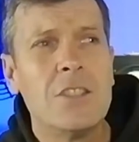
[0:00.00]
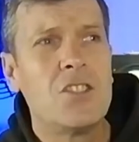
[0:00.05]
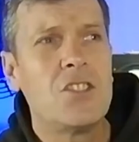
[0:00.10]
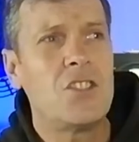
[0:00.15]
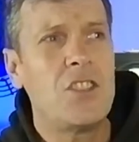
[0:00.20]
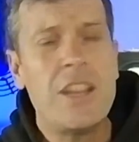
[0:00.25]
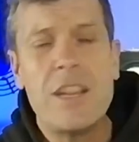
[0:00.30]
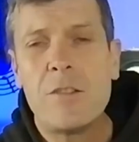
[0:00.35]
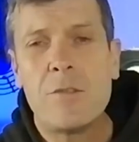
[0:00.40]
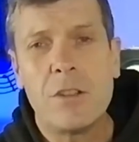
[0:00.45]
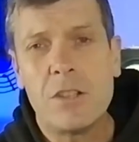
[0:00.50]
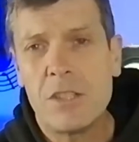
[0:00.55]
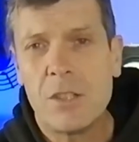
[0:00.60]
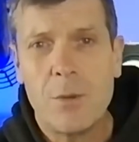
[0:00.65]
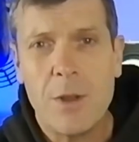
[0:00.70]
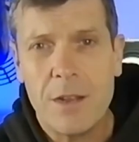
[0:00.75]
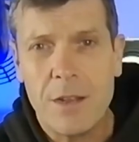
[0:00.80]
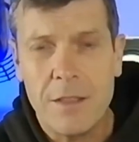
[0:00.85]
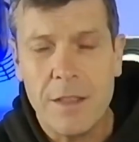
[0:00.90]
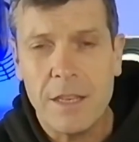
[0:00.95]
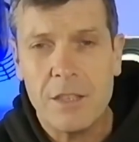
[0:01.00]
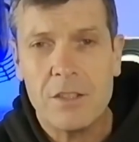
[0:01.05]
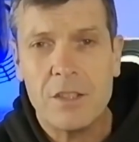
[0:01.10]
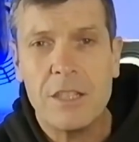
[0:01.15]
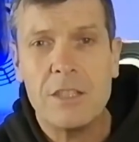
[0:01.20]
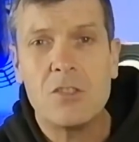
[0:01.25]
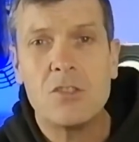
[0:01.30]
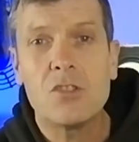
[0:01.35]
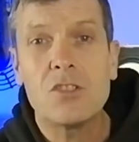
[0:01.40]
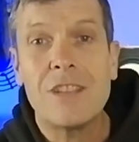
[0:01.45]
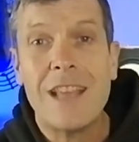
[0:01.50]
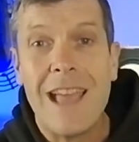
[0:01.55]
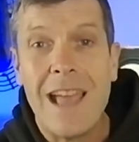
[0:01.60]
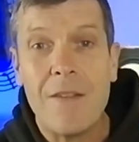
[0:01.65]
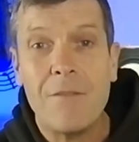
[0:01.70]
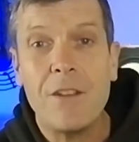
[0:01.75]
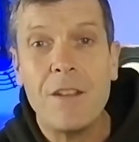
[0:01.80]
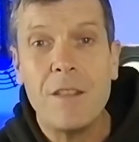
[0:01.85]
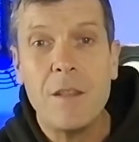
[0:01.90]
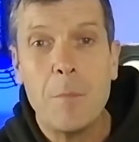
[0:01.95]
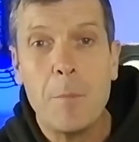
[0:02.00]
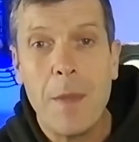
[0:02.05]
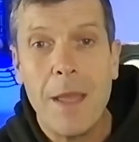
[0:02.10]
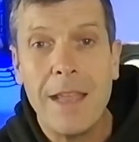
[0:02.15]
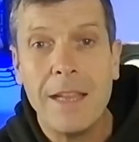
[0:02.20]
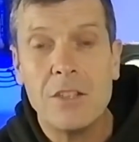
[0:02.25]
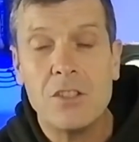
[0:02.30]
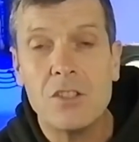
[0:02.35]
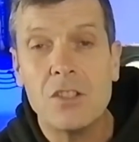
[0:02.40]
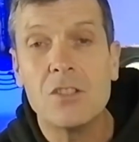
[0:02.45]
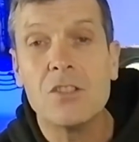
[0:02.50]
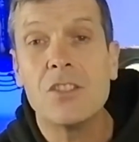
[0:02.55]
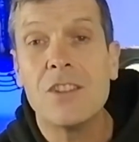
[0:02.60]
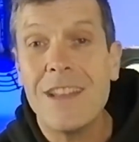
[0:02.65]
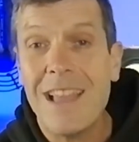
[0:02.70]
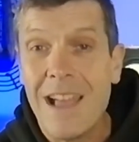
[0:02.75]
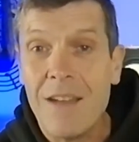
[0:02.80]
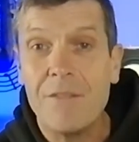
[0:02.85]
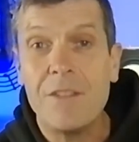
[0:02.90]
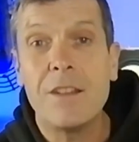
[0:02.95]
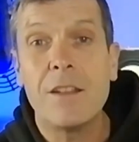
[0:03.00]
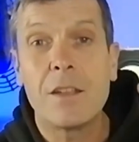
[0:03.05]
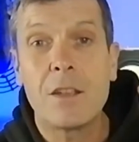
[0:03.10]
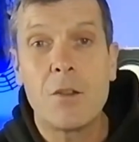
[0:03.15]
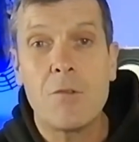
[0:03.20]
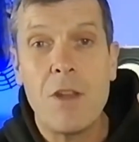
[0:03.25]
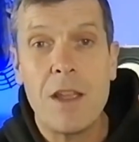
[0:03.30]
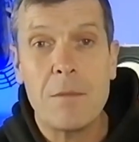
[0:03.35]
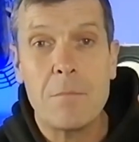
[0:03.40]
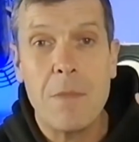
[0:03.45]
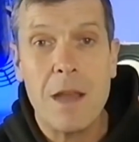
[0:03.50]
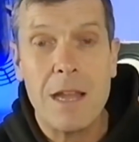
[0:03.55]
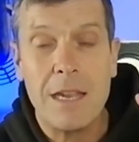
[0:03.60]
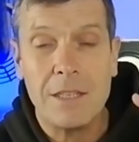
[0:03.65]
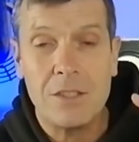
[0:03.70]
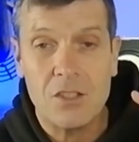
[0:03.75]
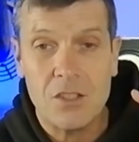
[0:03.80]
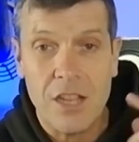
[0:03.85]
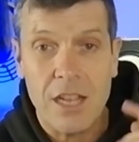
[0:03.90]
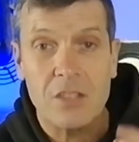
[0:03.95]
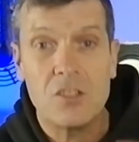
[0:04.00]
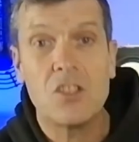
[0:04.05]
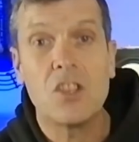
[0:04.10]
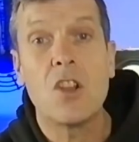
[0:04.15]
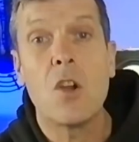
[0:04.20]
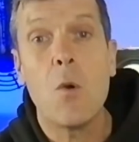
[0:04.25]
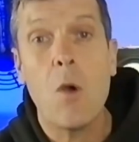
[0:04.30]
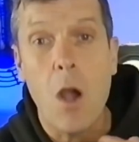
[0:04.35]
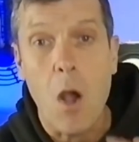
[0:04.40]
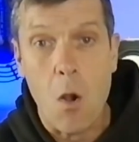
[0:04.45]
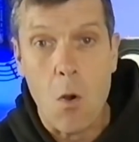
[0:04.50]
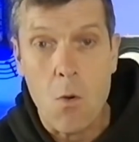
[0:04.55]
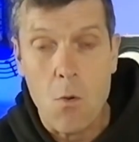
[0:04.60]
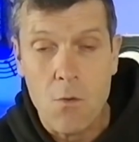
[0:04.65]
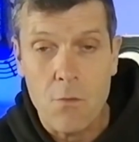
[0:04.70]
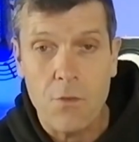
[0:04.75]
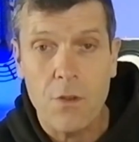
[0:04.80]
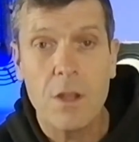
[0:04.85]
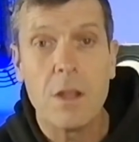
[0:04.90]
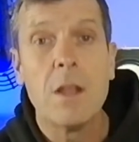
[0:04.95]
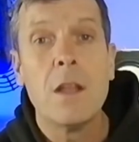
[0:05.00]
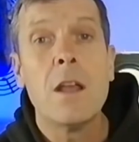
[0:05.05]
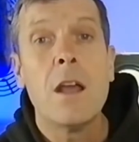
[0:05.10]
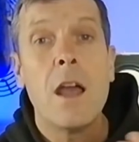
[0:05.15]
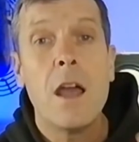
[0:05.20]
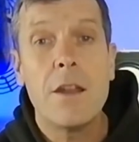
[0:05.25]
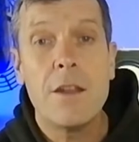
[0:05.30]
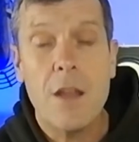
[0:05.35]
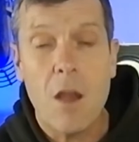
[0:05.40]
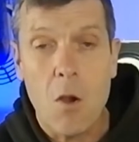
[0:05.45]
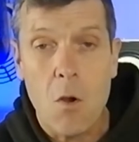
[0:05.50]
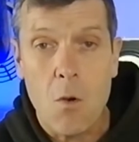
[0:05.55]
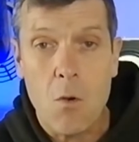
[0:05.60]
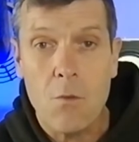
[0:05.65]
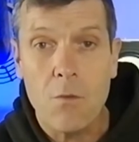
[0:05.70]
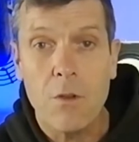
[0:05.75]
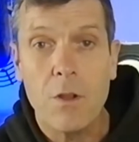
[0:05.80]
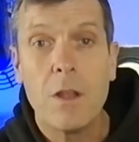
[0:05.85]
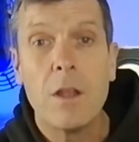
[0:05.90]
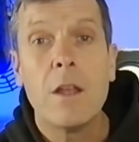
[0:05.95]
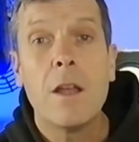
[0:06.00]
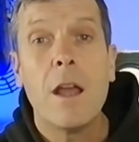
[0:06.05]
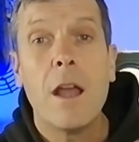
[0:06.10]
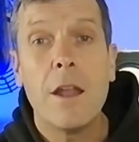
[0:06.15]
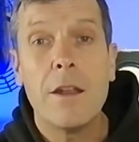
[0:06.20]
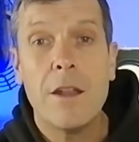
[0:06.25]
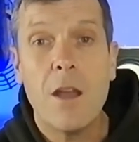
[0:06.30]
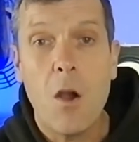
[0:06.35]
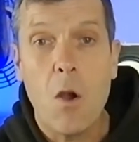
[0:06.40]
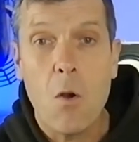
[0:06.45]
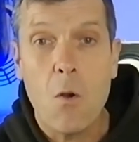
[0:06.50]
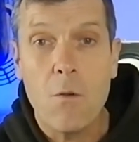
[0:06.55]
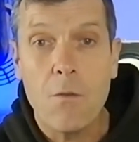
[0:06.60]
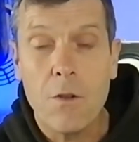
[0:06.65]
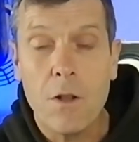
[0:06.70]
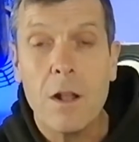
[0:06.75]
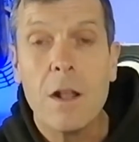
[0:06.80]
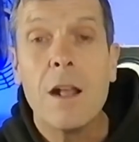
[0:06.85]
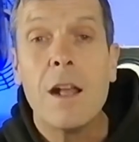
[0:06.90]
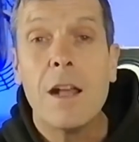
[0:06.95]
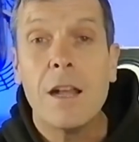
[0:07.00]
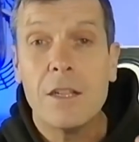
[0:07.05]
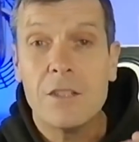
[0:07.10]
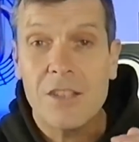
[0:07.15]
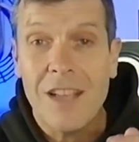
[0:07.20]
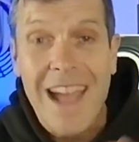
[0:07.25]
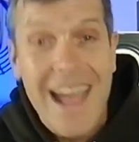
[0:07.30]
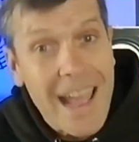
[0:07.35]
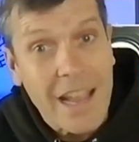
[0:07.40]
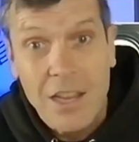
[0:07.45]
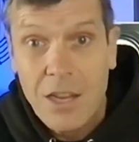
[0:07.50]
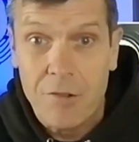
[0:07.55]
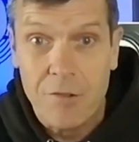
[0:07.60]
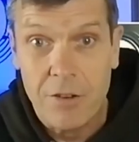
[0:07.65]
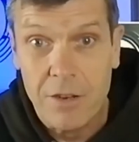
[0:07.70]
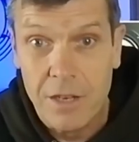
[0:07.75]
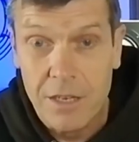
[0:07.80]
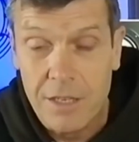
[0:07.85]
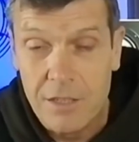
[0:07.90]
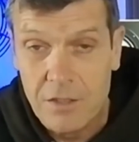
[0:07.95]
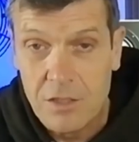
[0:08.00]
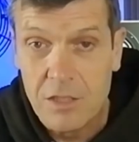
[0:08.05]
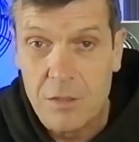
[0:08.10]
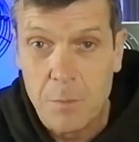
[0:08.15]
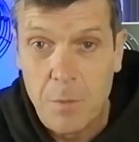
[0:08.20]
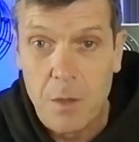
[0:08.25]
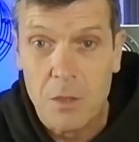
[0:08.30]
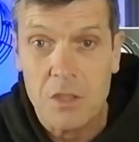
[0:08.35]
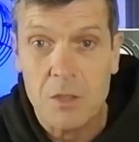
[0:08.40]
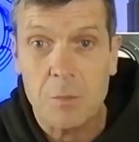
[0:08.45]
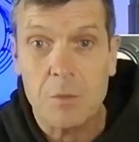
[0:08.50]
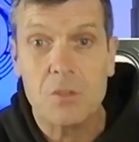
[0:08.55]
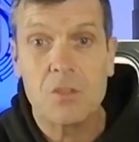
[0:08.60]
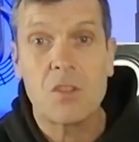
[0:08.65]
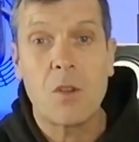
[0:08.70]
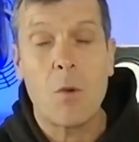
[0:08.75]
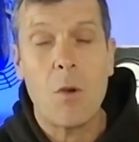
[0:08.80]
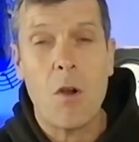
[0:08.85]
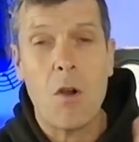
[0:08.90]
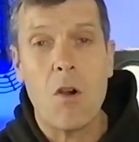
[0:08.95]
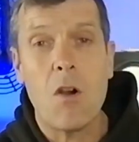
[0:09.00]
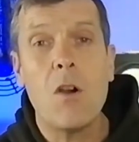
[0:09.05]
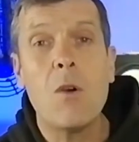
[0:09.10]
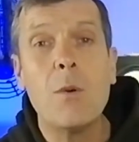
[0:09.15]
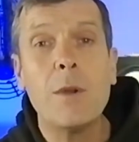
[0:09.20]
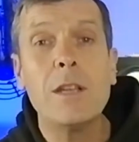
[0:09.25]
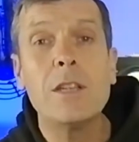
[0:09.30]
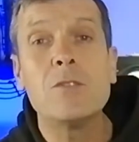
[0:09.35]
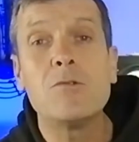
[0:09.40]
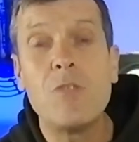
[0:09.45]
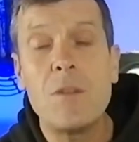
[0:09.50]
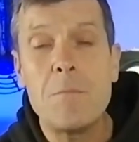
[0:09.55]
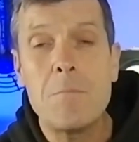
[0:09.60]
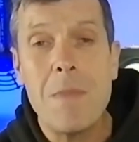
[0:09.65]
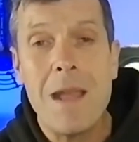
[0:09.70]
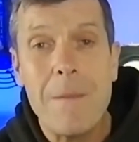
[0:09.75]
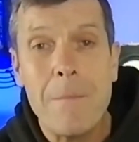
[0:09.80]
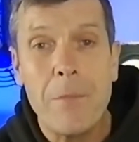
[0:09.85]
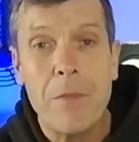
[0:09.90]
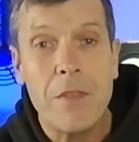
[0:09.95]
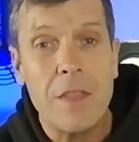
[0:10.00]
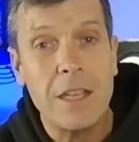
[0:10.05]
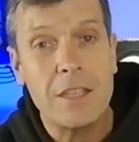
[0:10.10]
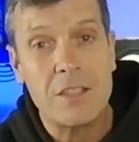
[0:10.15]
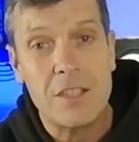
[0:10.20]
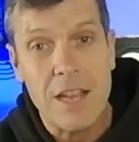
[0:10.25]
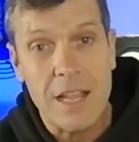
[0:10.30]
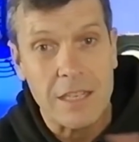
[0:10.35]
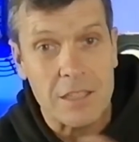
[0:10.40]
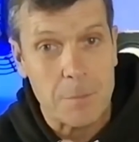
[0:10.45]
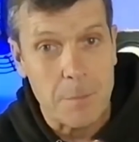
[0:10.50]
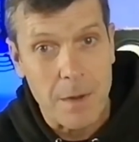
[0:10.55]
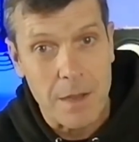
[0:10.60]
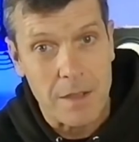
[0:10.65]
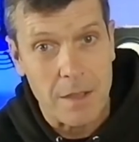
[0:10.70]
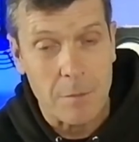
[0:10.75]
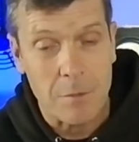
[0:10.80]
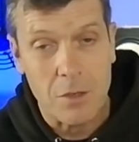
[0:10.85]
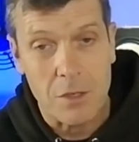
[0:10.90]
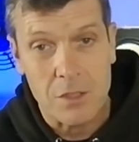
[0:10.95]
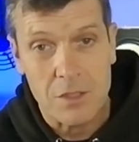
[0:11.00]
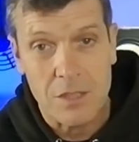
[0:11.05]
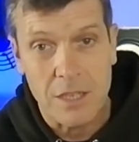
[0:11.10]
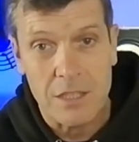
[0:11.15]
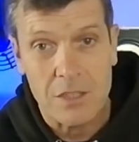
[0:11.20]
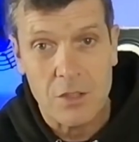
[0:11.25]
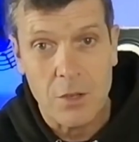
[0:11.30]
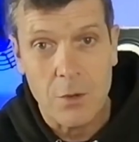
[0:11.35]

secret to any of this. It's just having the patience and having the correct mindset to go over and over and over as accurately as is possible. So always remember this next bit that I'm going to say